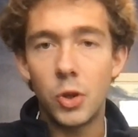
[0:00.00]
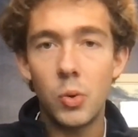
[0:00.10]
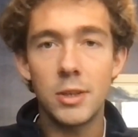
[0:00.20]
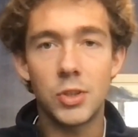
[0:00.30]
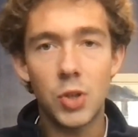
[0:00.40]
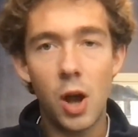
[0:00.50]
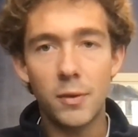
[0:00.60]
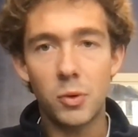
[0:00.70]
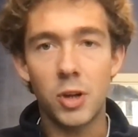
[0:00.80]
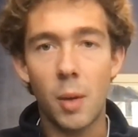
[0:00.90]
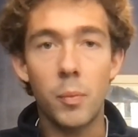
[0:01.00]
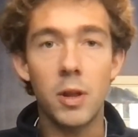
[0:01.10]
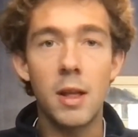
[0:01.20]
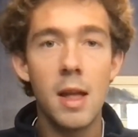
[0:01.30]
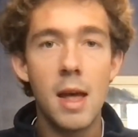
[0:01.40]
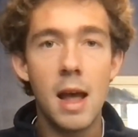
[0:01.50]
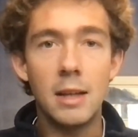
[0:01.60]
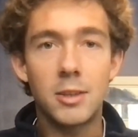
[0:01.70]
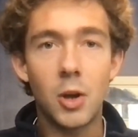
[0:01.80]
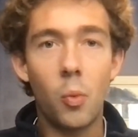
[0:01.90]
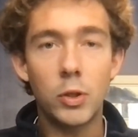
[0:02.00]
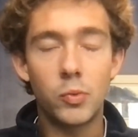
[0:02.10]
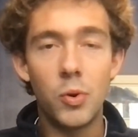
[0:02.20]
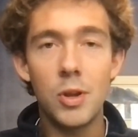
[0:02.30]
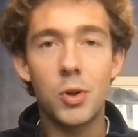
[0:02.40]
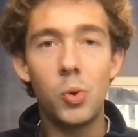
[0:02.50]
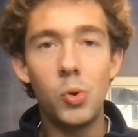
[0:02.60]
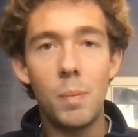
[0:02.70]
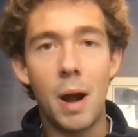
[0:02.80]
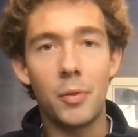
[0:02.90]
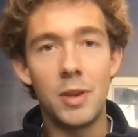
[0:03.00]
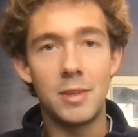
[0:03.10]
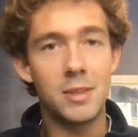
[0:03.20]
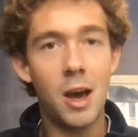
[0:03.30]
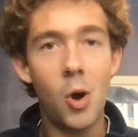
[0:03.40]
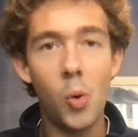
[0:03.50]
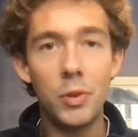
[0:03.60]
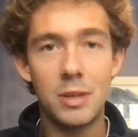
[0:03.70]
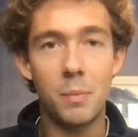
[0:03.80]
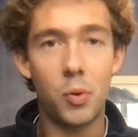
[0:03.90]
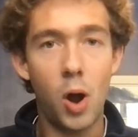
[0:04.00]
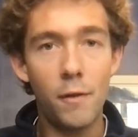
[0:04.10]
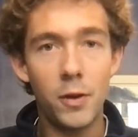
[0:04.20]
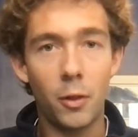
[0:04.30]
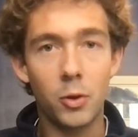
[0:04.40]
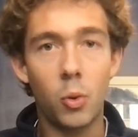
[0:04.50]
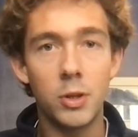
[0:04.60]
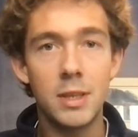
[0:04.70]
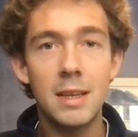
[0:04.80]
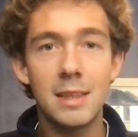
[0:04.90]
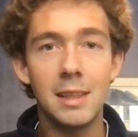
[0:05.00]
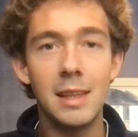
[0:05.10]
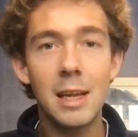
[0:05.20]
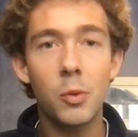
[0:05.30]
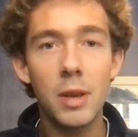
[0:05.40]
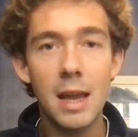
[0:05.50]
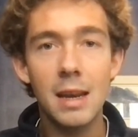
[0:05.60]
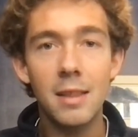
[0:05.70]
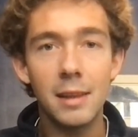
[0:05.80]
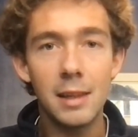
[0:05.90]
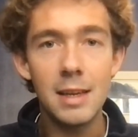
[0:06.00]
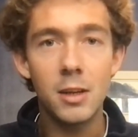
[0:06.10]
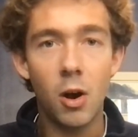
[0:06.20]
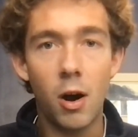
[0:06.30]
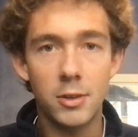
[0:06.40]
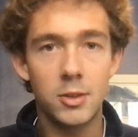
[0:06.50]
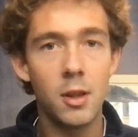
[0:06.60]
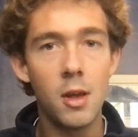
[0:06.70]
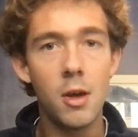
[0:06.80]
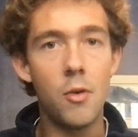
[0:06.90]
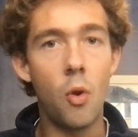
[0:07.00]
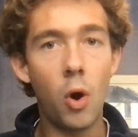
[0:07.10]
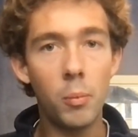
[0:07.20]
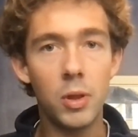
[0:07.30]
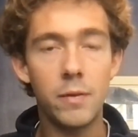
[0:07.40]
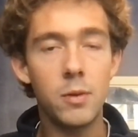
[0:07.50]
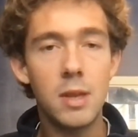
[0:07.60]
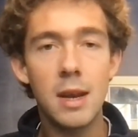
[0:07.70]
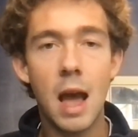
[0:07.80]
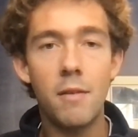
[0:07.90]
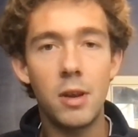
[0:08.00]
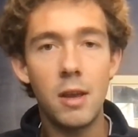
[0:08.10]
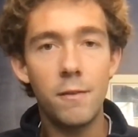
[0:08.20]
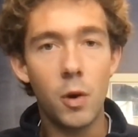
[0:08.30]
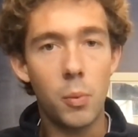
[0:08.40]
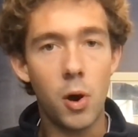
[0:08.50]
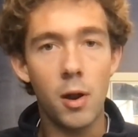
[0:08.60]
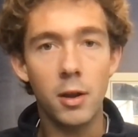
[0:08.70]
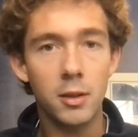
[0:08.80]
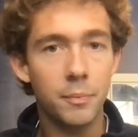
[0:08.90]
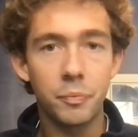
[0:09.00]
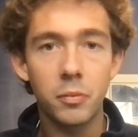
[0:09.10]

to his software company. And so what's really cool about this is not only is he profiting on the course, he's liquidating the lead costs. Normally, if you didn't have an info product,